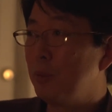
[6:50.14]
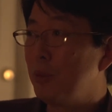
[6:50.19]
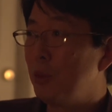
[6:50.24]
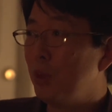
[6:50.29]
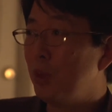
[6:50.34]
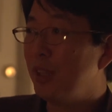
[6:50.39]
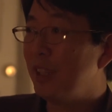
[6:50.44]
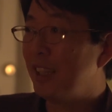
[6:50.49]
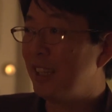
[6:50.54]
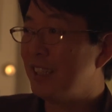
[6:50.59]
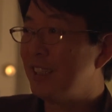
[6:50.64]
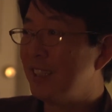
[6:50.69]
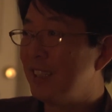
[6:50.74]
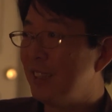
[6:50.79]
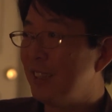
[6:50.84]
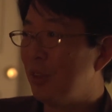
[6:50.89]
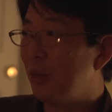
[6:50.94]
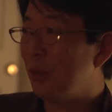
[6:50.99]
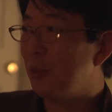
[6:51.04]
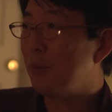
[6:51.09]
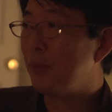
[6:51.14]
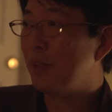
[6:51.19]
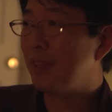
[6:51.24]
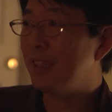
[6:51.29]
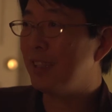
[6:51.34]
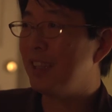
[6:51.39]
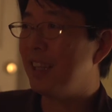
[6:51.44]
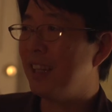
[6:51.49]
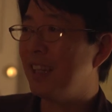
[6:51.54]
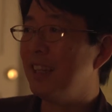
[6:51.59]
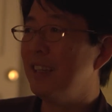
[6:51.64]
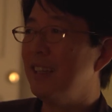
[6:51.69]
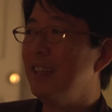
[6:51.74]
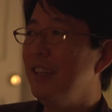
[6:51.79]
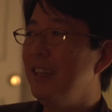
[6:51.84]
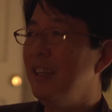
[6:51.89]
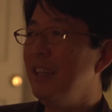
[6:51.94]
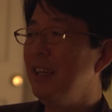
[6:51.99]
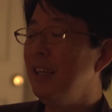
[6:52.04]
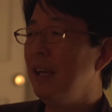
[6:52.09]
of doing this, that
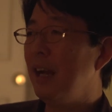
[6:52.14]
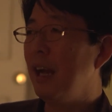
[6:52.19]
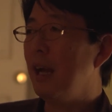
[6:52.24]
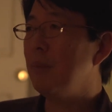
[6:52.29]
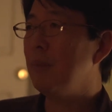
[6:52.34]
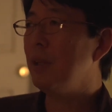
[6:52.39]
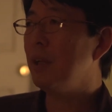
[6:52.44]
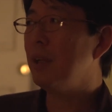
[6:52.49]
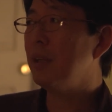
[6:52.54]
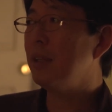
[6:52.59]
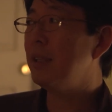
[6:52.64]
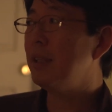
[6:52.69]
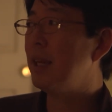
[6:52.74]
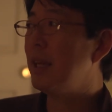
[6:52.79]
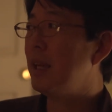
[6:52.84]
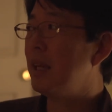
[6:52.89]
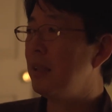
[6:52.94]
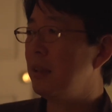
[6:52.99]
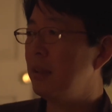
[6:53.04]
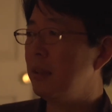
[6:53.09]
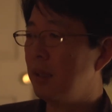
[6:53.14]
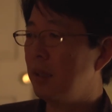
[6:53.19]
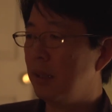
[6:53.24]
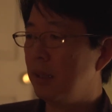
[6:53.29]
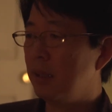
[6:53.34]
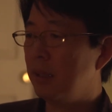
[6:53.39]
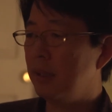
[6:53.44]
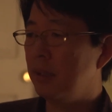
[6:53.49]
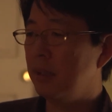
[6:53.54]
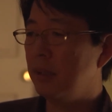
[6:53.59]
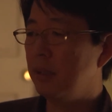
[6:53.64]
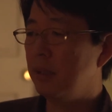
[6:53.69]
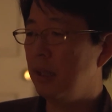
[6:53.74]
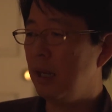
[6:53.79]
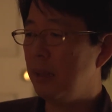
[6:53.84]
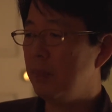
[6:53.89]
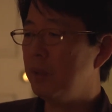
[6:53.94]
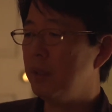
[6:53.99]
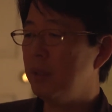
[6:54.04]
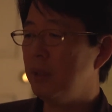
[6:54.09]
I'm not that,
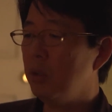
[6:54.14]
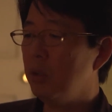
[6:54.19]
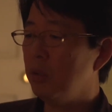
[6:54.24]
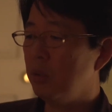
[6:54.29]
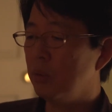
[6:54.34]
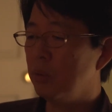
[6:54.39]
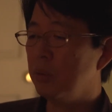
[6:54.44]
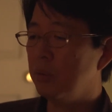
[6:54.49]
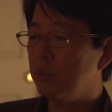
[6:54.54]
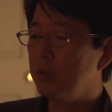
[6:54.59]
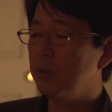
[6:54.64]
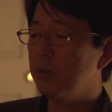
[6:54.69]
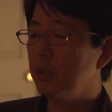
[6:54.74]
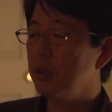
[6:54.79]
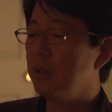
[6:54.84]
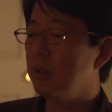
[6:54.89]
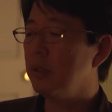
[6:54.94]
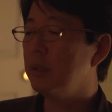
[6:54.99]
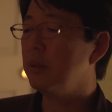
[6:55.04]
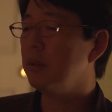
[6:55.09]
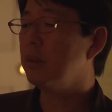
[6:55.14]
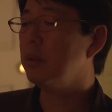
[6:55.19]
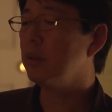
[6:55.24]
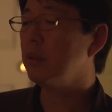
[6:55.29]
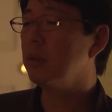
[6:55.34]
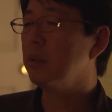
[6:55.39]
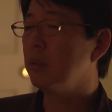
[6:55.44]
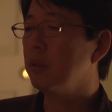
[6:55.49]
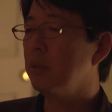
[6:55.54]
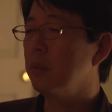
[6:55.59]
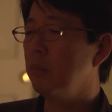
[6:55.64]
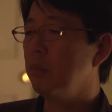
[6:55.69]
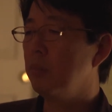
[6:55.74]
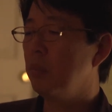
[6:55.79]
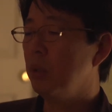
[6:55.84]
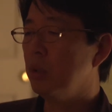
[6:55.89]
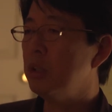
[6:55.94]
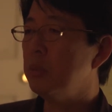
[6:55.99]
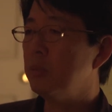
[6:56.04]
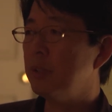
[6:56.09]
I'm still,
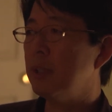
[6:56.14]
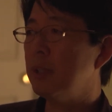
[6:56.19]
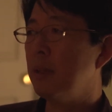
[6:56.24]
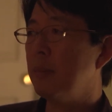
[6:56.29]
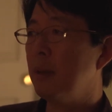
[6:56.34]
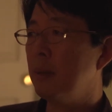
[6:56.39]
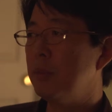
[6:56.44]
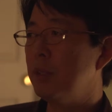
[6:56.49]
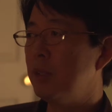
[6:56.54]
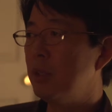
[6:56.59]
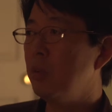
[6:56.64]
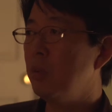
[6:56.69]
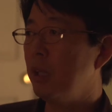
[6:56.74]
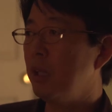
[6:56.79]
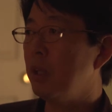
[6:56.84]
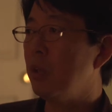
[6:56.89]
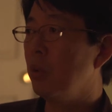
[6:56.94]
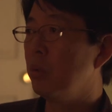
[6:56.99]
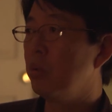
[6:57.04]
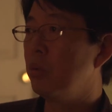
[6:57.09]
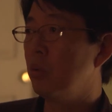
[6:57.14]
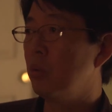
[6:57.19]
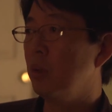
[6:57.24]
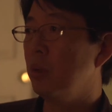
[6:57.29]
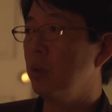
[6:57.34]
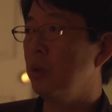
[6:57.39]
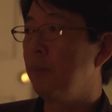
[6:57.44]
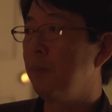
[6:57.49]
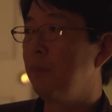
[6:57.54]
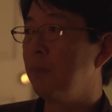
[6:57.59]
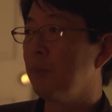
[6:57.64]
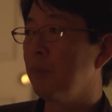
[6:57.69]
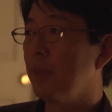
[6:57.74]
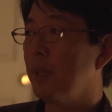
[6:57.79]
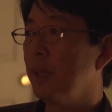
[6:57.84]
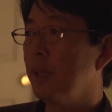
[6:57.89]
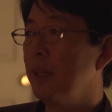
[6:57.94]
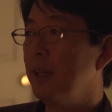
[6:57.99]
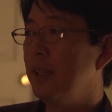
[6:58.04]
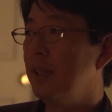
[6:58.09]
most of the time I'm still in control.
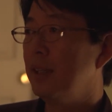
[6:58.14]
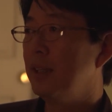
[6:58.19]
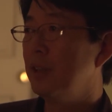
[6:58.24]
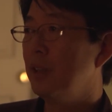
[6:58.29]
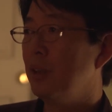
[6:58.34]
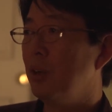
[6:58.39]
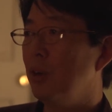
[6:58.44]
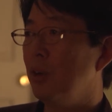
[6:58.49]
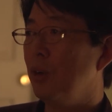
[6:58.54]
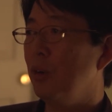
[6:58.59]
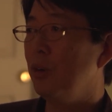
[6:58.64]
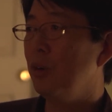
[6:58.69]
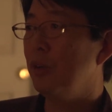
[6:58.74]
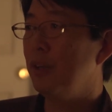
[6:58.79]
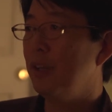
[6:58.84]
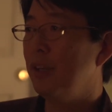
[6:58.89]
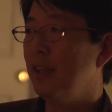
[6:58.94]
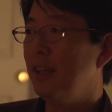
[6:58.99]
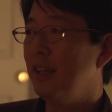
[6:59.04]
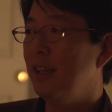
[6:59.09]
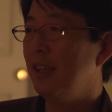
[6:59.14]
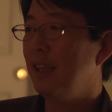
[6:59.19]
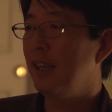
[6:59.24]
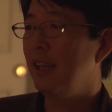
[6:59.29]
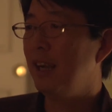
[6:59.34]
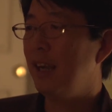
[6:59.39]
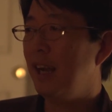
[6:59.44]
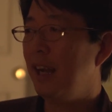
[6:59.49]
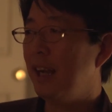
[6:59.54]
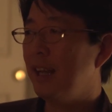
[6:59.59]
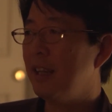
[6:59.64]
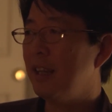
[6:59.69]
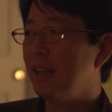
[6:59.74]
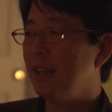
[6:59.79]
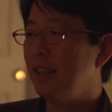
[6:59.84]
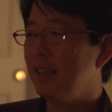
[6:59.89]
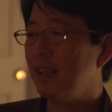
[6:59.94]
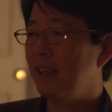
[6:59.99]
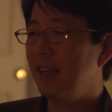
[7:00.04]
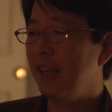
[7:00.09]
So I
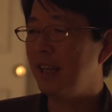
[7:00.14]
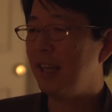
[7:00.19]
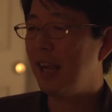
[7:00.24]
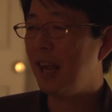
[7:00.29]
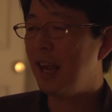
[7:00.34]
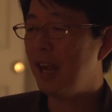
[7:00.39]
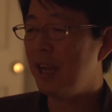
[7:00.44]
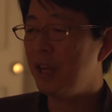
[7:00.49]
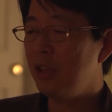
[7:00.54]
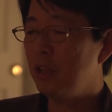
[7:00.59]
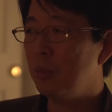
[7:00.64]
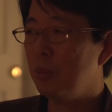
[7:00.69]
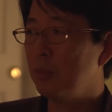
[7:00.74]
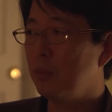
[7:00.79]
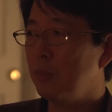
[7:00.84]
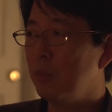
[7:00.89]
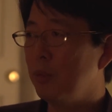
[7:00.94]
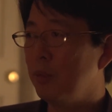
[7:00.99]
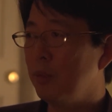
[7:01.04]
kind of